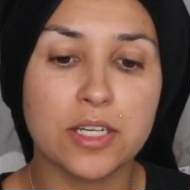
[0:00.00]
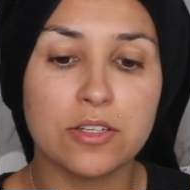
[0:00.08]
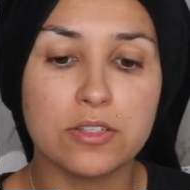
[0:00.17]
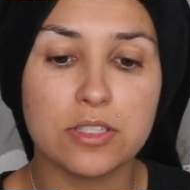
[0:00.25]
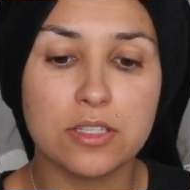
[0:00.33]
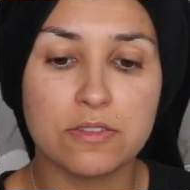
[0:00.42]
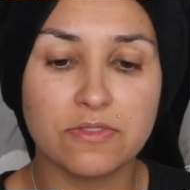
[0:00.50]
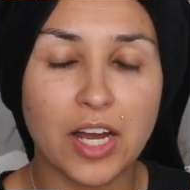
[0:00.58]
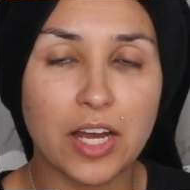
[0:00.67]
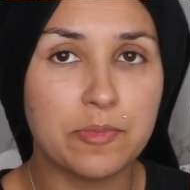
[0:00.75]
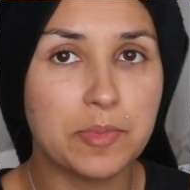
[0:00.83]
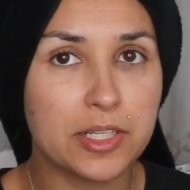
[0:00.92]
I know it says
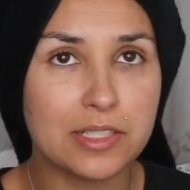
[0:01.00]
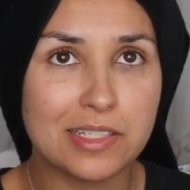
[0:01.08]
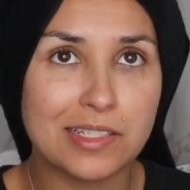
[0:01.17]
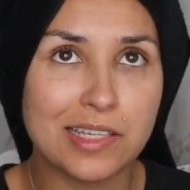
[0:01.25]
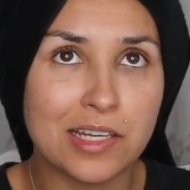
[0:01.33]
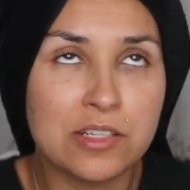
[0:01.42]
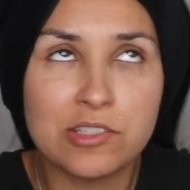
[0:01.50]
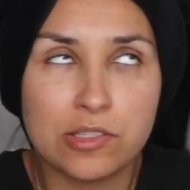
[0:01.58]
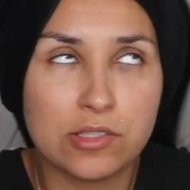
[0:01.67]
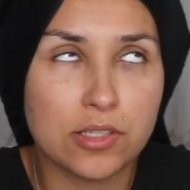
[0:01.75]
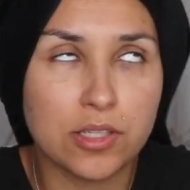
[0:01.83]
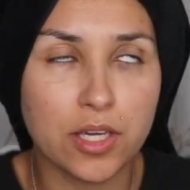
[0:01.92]
5, but I did 10
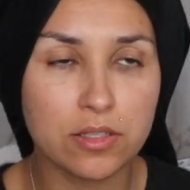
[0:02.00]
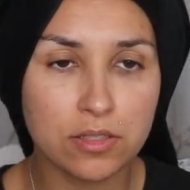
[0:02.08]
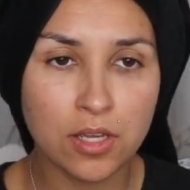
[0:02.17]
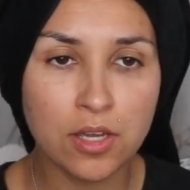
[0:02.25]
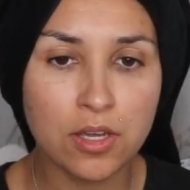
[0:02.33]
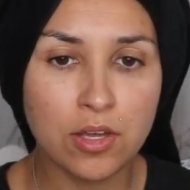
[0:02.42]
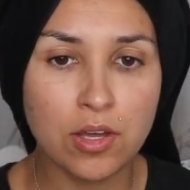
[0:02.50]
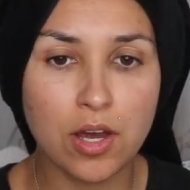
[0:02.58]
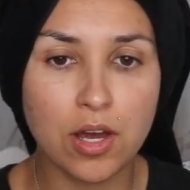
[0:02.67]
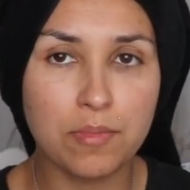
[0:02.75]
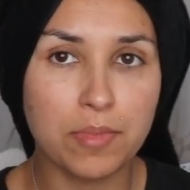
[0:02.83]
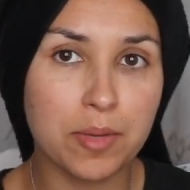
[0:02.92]
just in case.
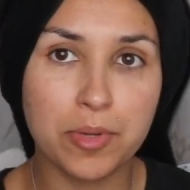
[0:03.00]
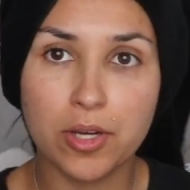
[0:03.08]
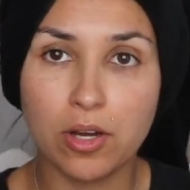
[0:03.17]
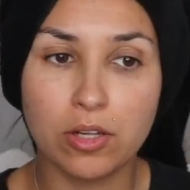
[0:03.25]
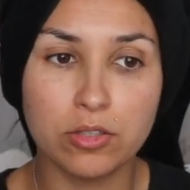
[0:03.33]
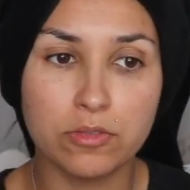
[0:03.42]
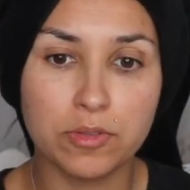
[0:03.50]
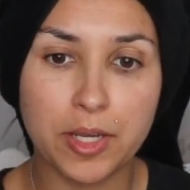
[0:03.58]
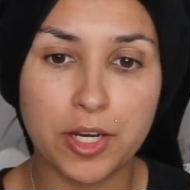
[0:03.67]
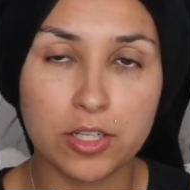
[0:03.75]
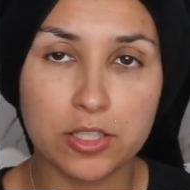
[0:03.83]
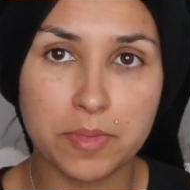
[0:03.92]
But I put it all over my
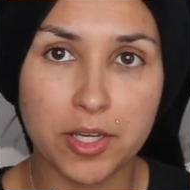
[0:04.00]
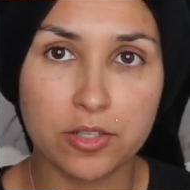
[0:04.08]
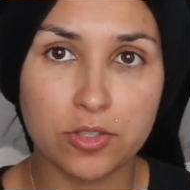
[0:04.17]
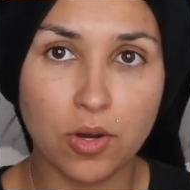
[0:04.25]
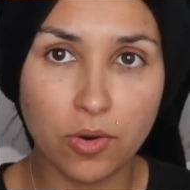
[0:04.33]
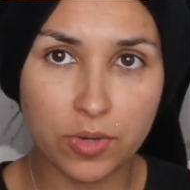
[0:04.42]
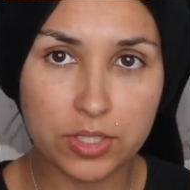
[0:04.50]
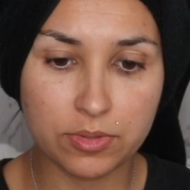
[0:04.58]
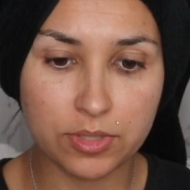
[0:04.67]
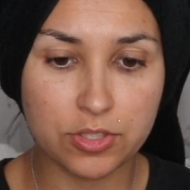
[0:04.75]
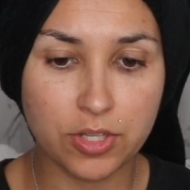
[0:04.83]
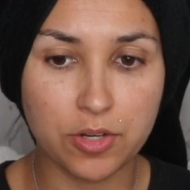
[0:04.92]
hair because my hair is always
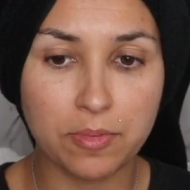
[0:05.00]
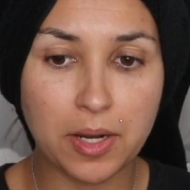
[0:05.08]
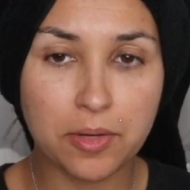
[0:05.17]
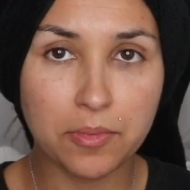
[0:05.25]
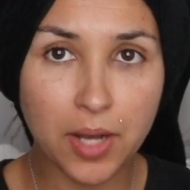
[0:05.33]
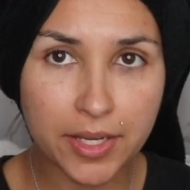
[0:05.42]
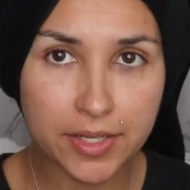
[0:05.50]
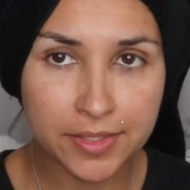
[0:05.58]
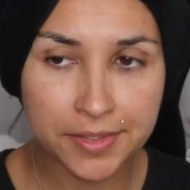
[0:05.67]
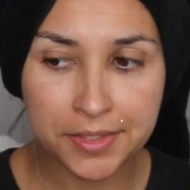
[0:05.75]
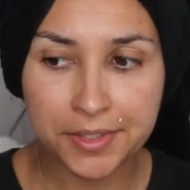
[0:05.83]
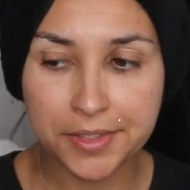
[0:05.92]
really dry no matter what.
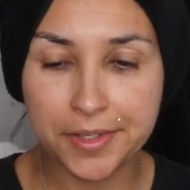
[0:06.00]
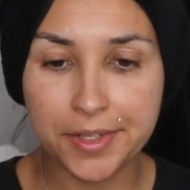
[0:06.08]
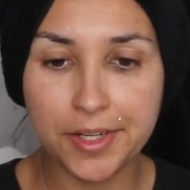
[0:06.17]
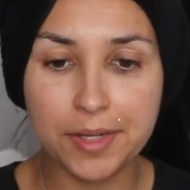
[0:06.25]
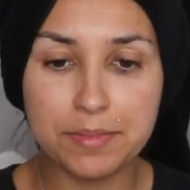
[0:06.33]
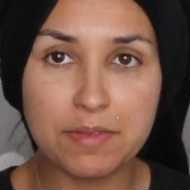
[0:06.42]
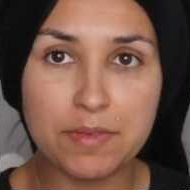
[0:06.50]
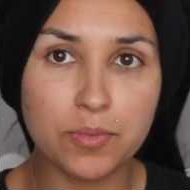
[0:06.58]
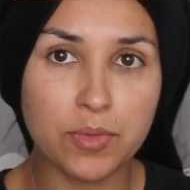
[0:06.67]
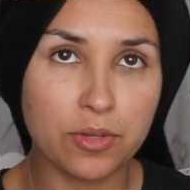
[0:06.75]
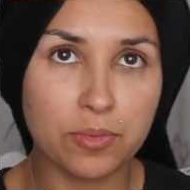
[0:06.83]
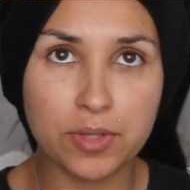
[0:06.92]
Even
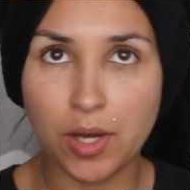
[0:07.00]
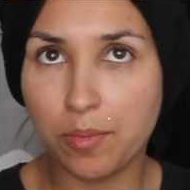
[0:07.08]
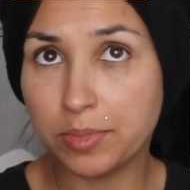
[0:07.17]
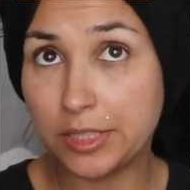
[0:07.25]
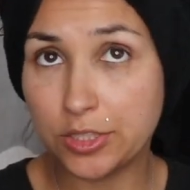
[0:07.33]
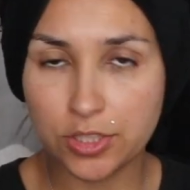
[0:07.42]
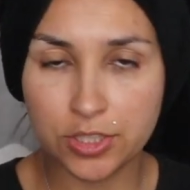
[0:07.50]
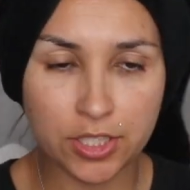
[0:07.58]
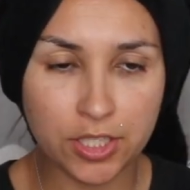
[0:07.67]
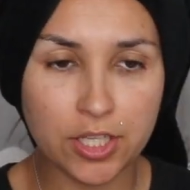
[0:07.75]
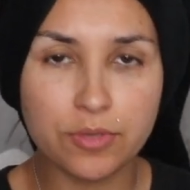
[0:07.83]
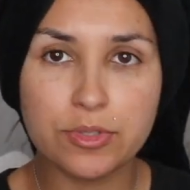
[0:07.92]
with or without bleach in
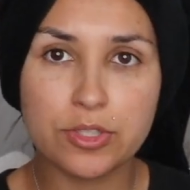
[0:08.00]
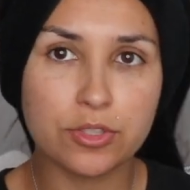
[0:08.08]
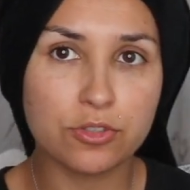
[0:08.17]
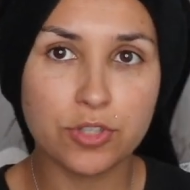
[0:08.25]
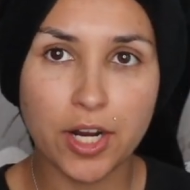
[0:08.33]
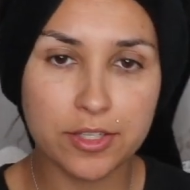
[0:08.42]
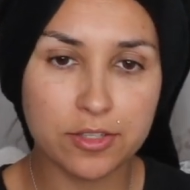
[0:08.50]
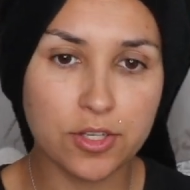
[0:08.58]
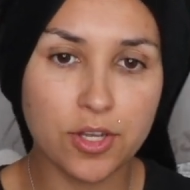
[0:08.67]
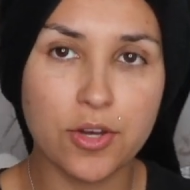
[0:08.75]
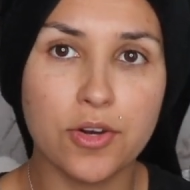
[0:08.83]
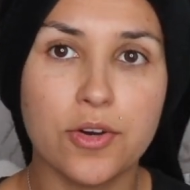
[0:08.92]
it, it was still dry.
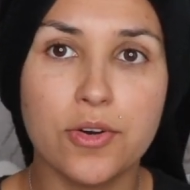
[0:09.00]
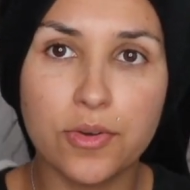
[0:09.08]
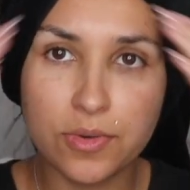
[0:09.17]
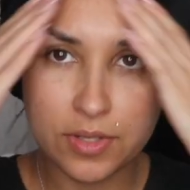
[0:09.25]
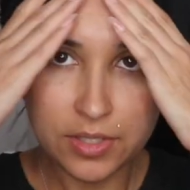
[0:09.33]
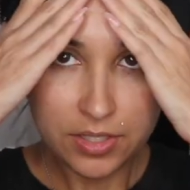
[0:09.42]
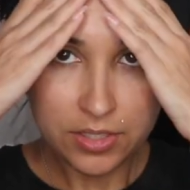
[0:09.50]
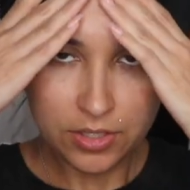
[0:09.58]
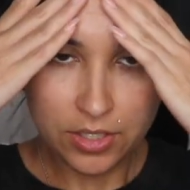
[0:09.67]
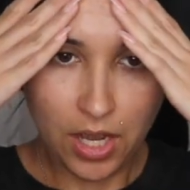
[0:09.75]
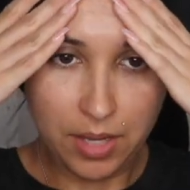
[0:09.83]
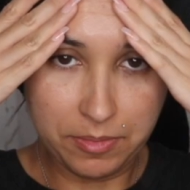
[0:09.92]
So,
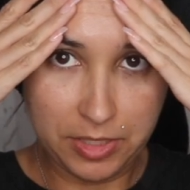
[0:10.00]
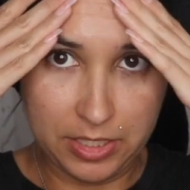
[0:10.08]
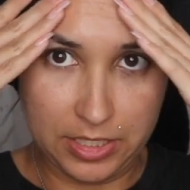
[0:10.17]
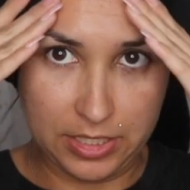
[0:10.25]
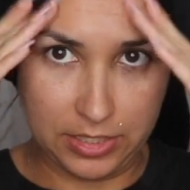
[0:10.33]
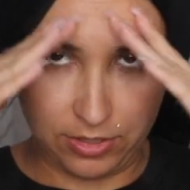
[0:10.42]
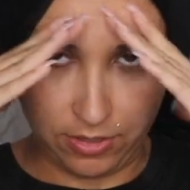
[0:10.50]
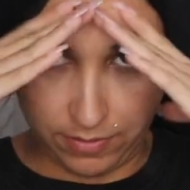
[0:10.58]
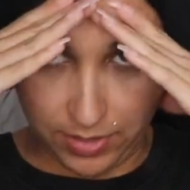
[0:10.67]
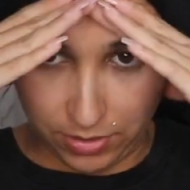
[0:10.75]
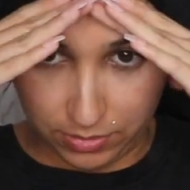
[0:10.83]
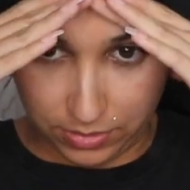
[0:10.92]
I'm going to take this off
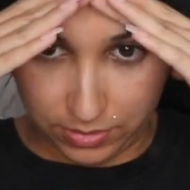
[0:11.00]
now.